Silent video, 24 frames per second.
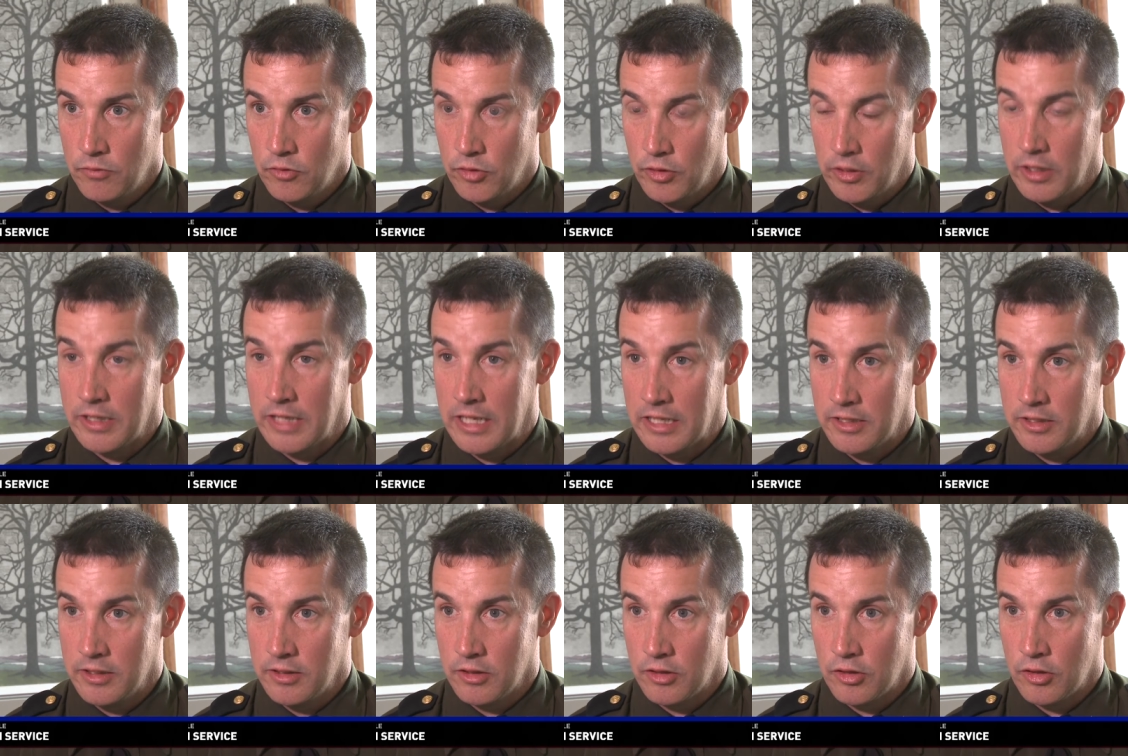so that that
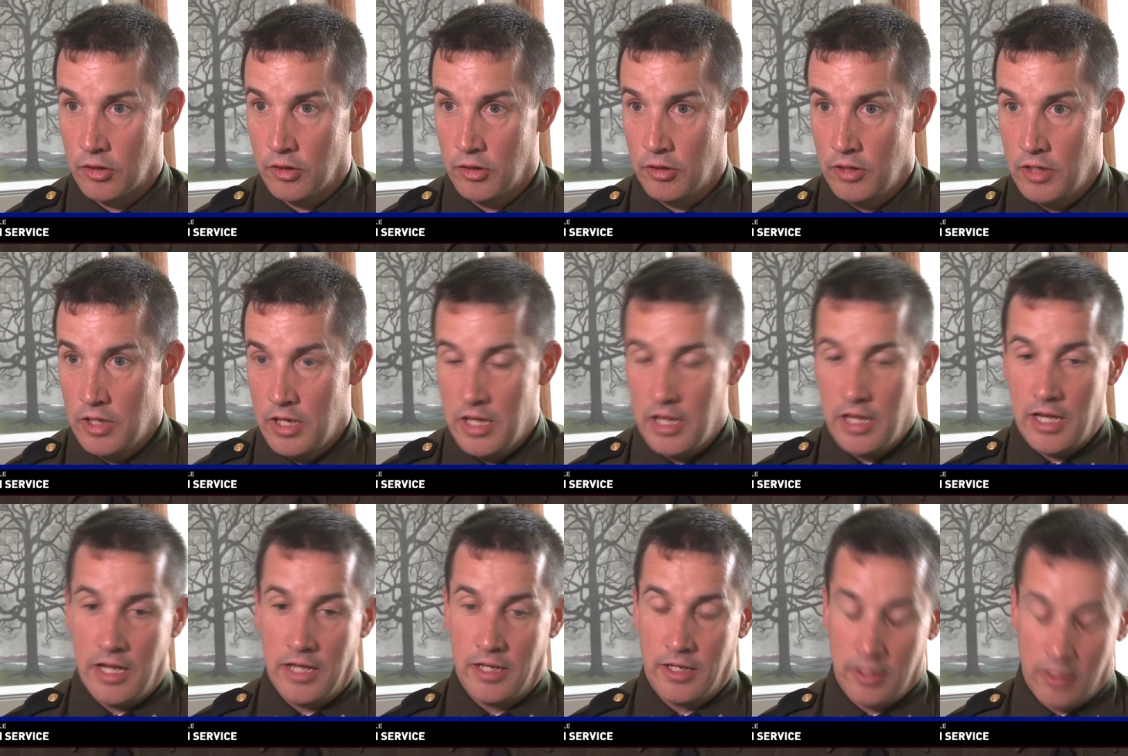didn't occur.
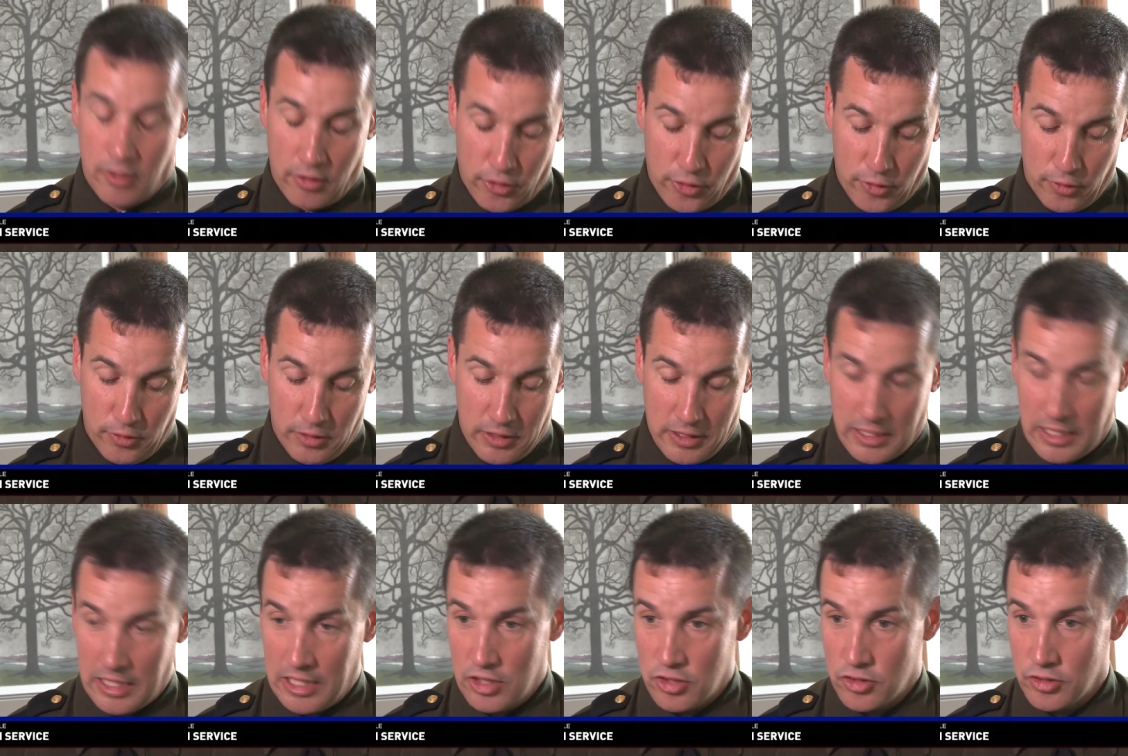And on the third
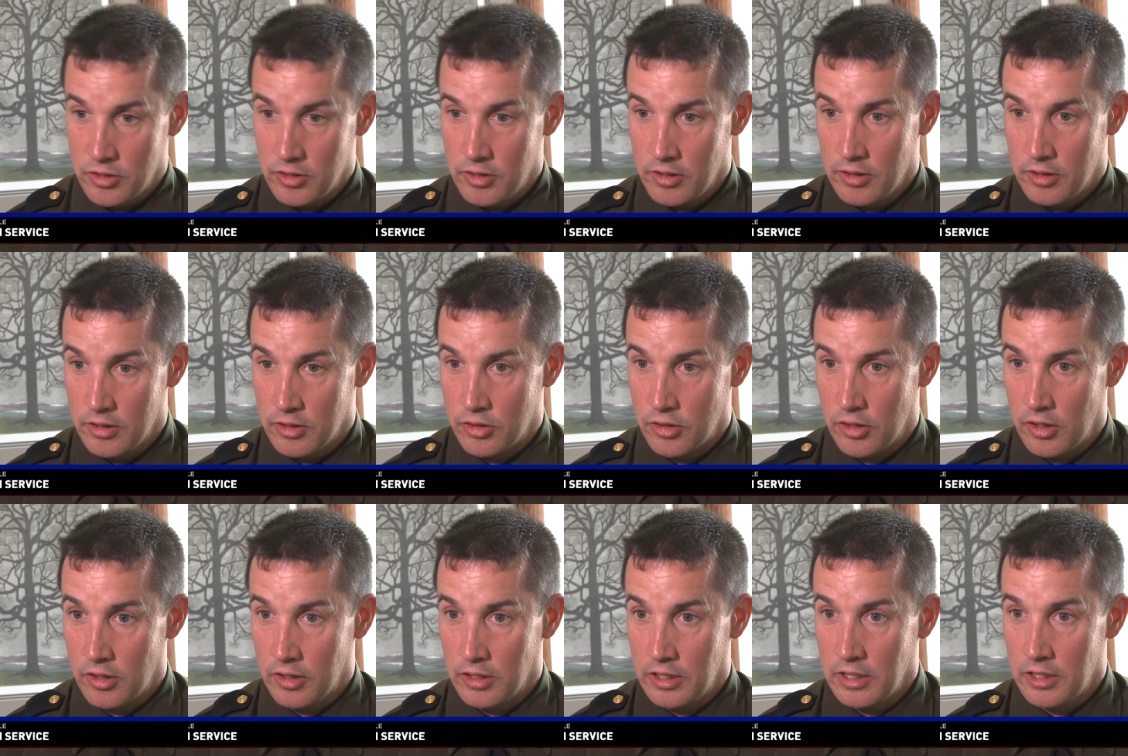occasion, the
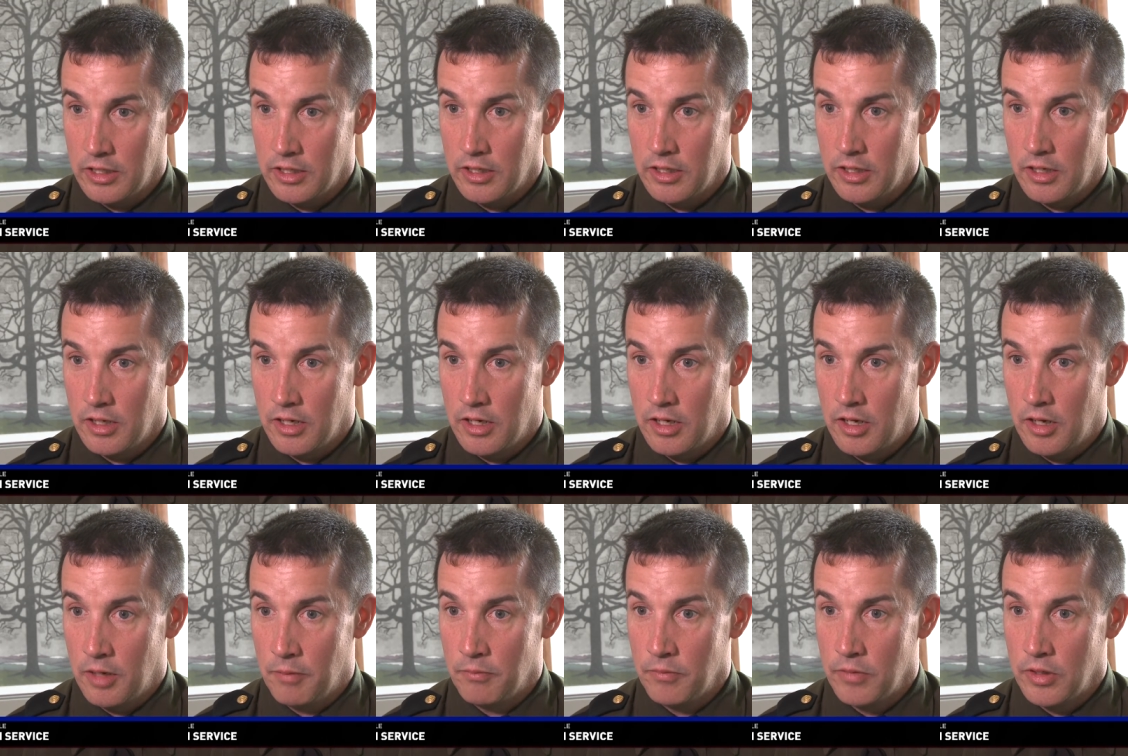target
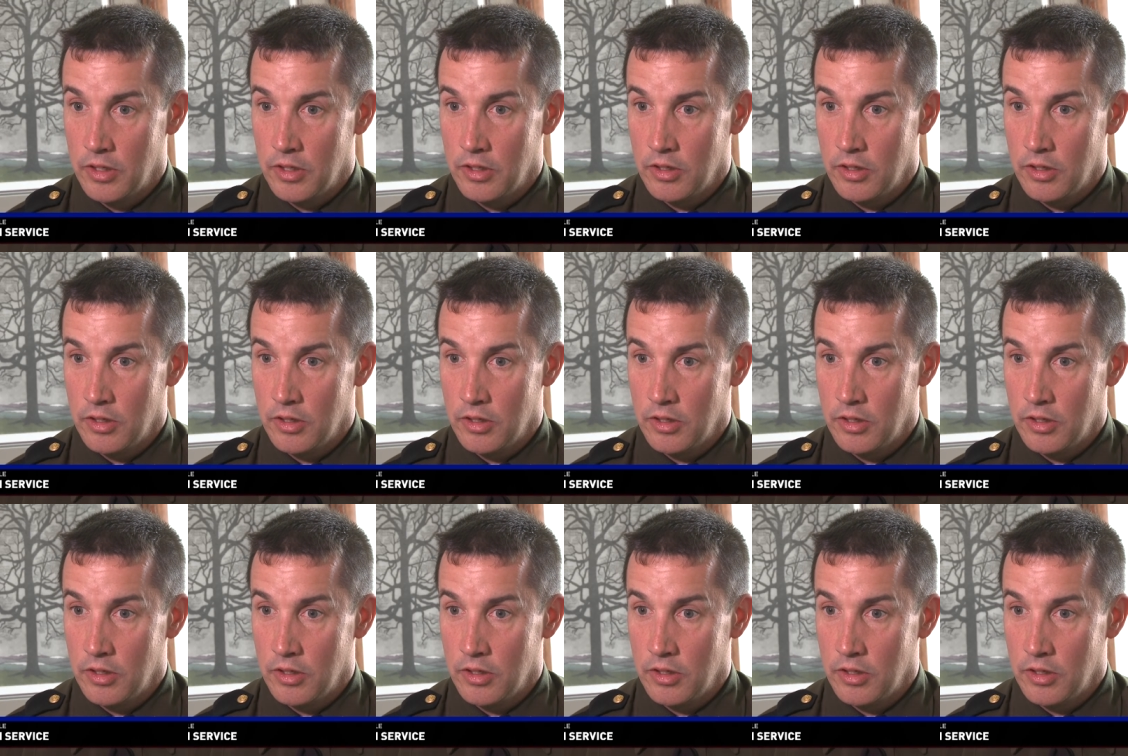um,